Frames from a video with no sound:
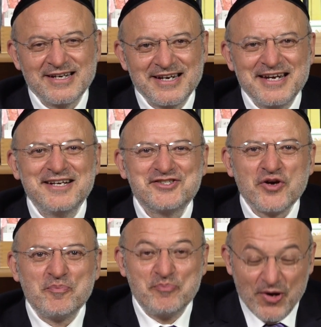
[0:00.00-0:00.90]
Here's
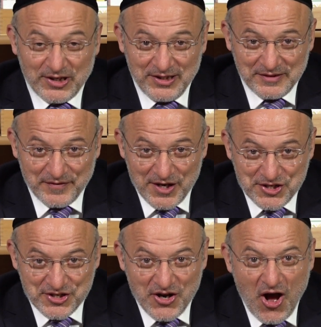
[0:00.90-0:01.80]
your booklet
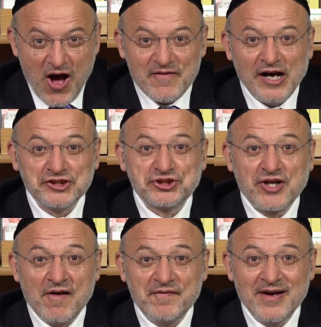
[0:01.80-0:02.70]
version of
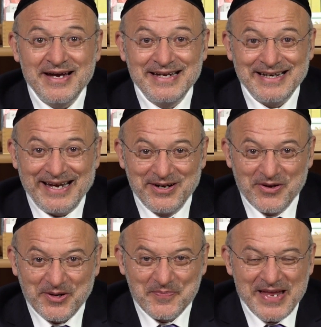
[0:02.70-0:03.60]
Hashkafa in
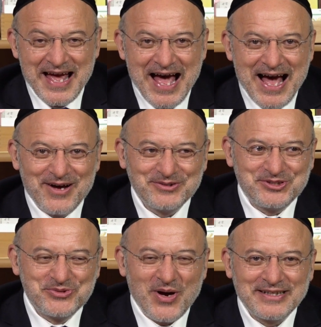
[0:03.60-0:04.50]
Chinuch, how
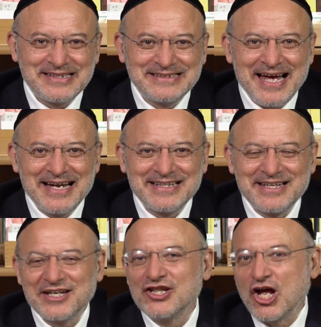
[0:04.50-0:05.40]
to understand
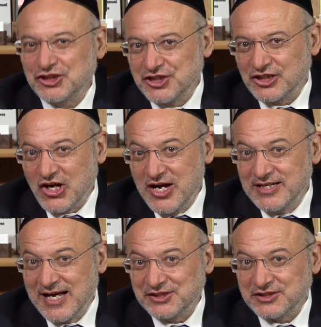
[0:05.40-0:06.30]
that Lashon
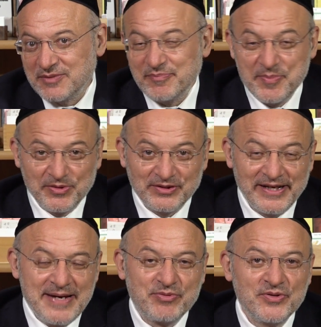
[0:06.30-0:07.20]
Kodesh, biblical
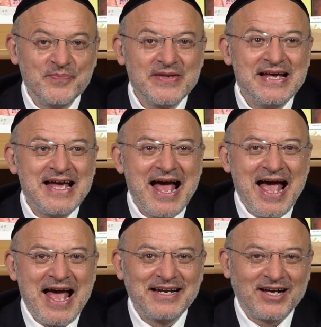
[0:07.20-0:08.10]
Hebrew,
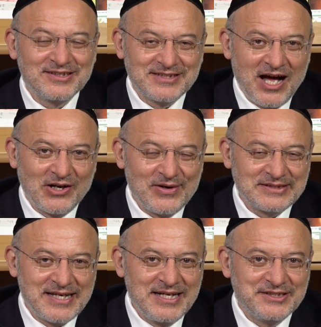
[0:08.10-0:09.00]
and Chazal, our
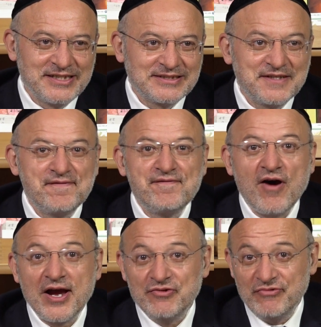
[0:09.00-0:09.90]
sages,
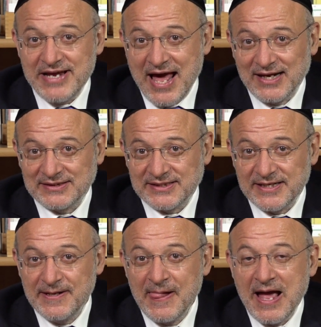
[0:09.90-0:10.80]
define
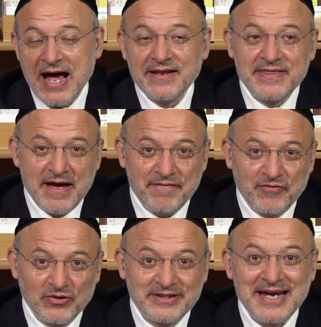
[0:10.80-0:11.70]
reality, and
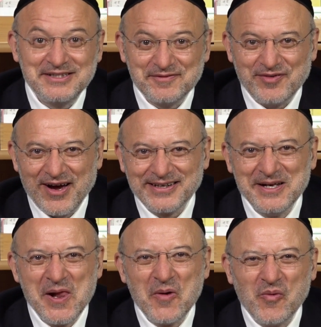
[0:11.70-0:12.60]
therefore they define
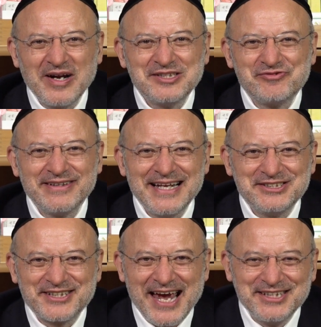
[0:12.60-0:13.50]
what is real
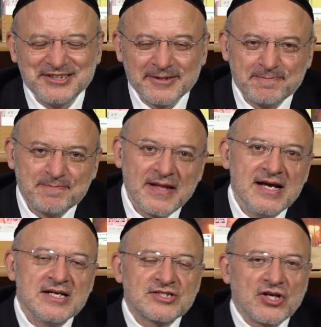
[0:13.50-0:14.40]
education.
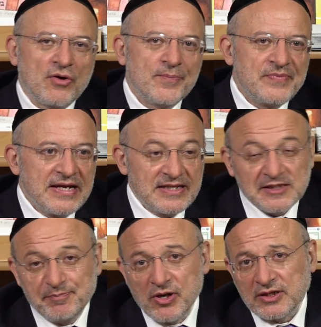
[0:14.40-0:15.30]
So this
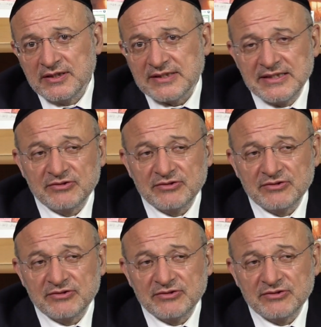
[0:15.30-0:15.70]
booklet